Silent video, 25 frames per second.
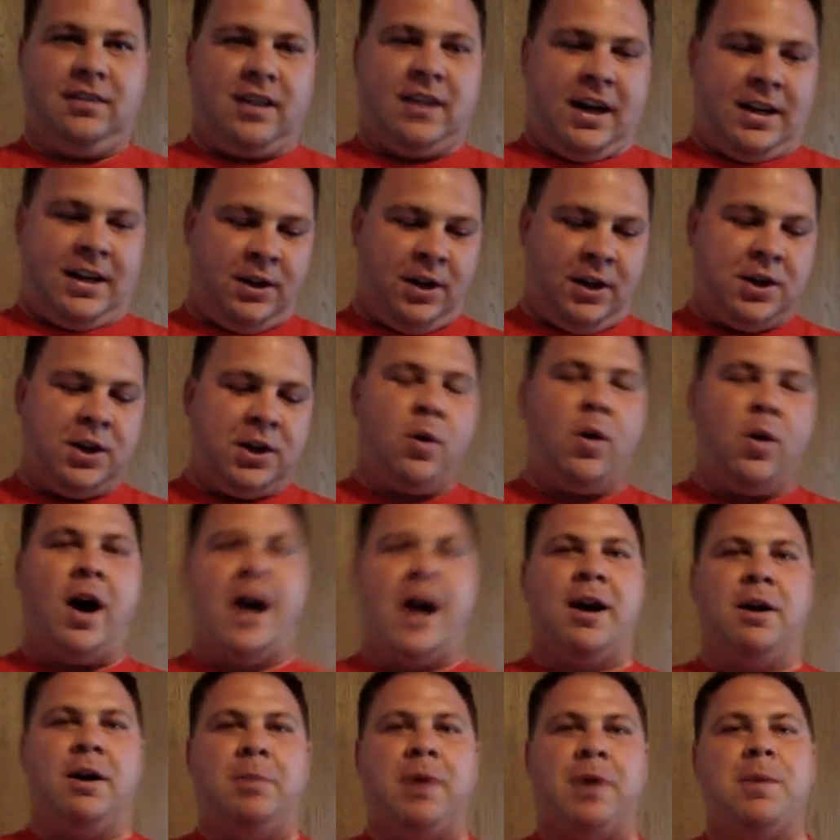I know you
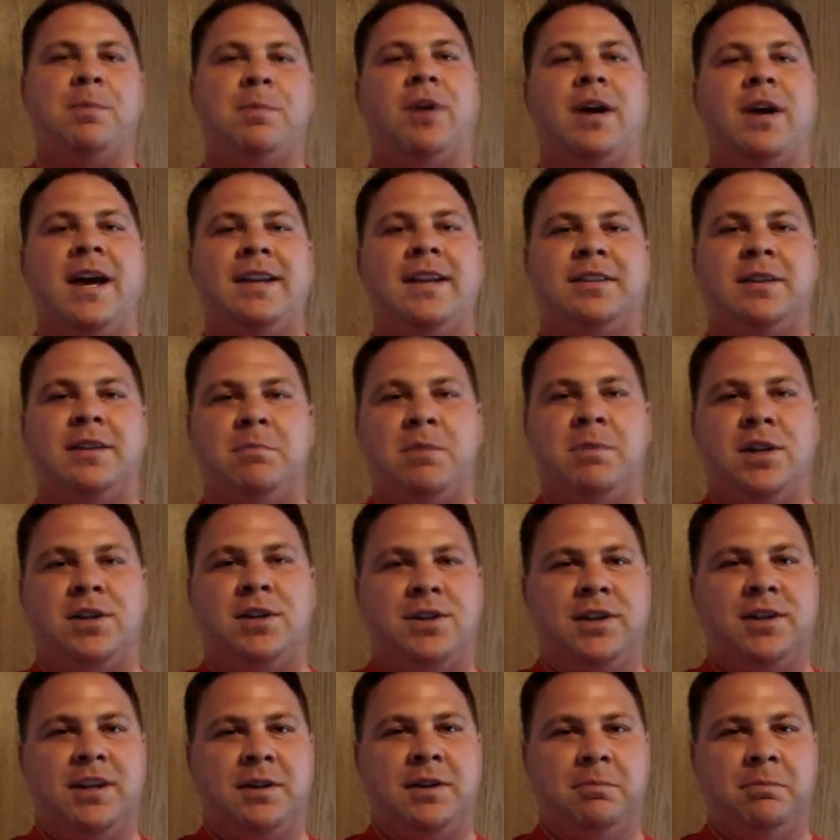Ohio people hate the
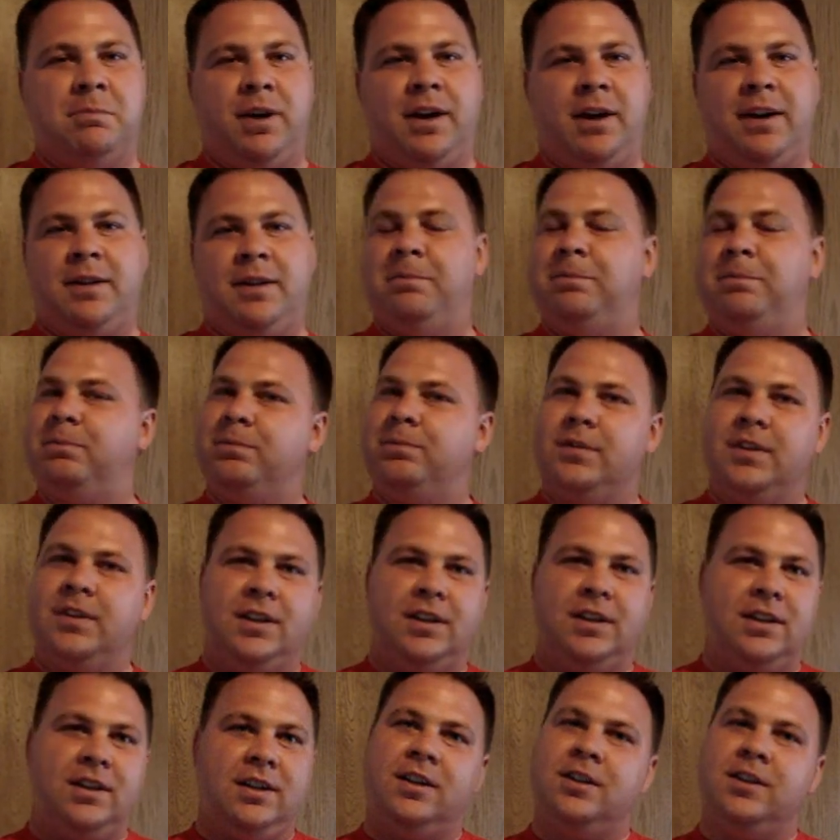Michigan, but
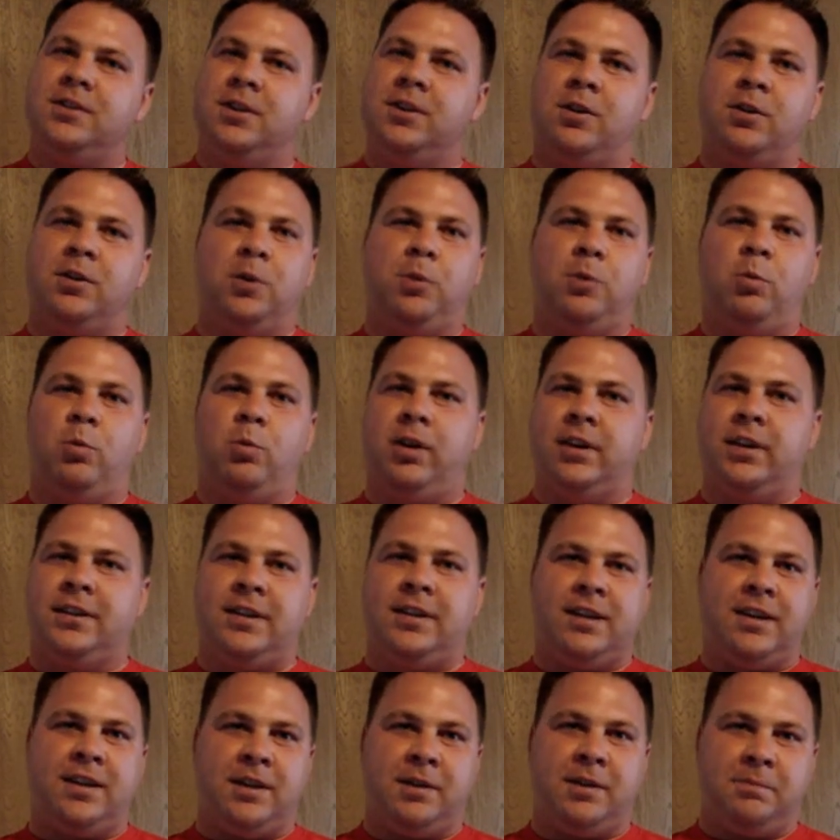there's only one
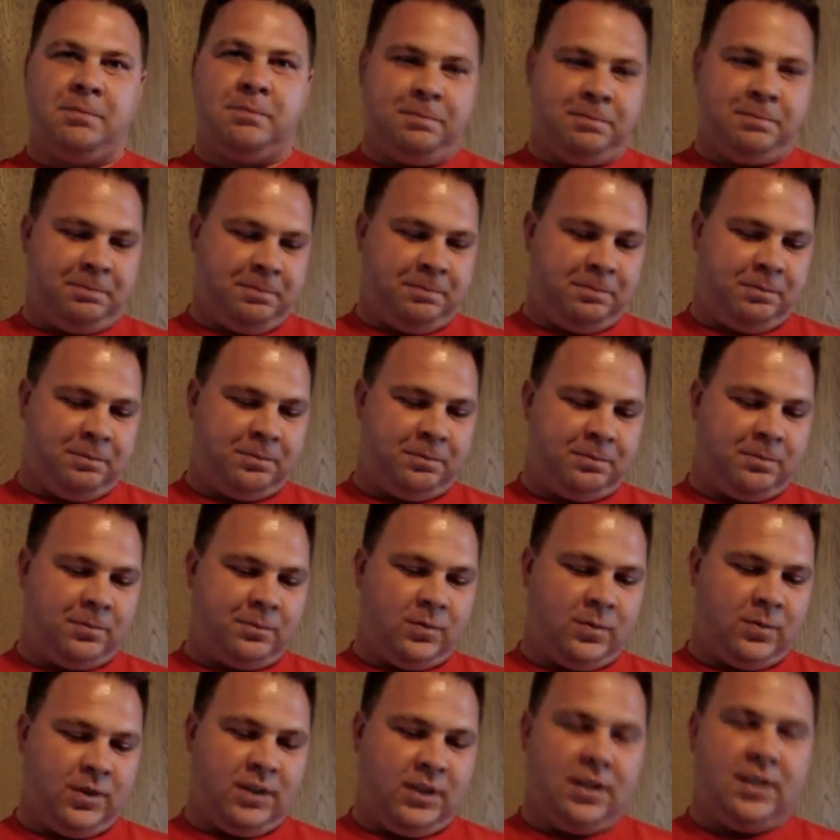team.
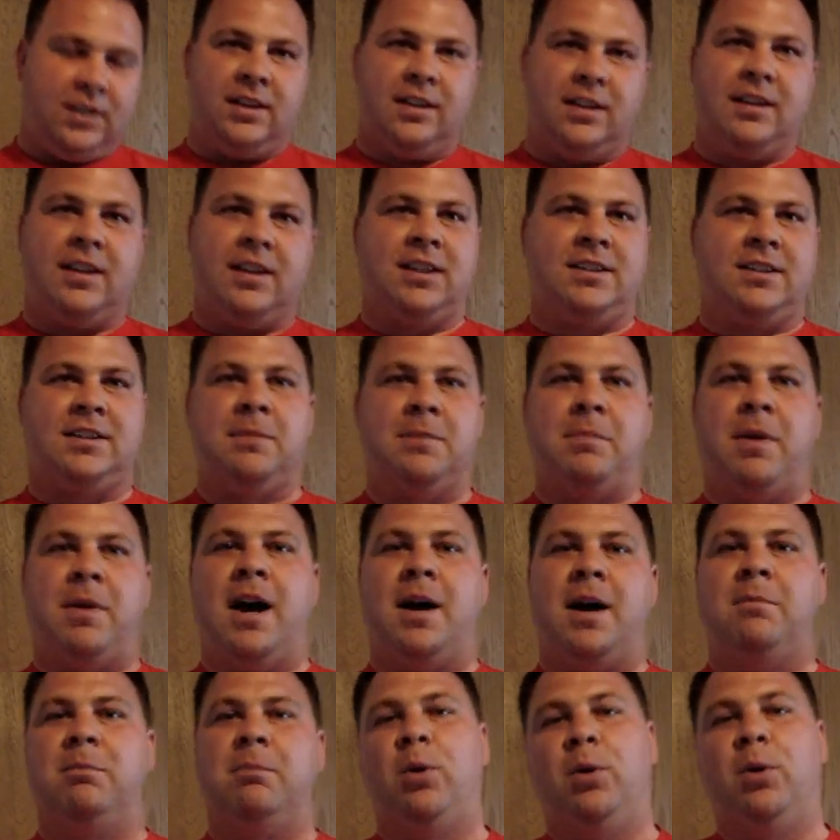And that's the
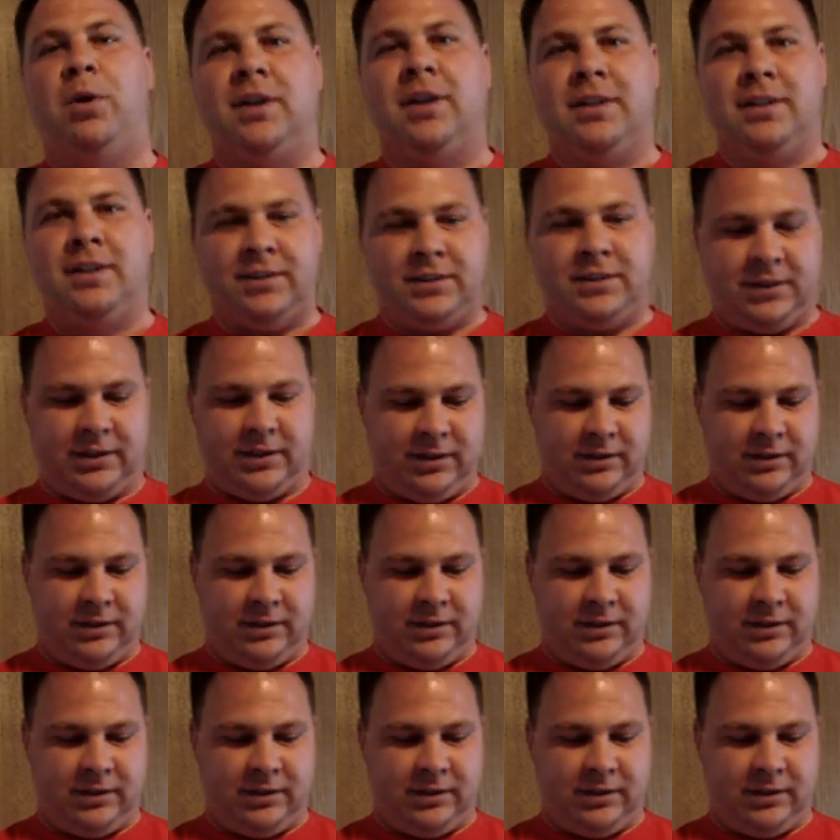Bomb Boys.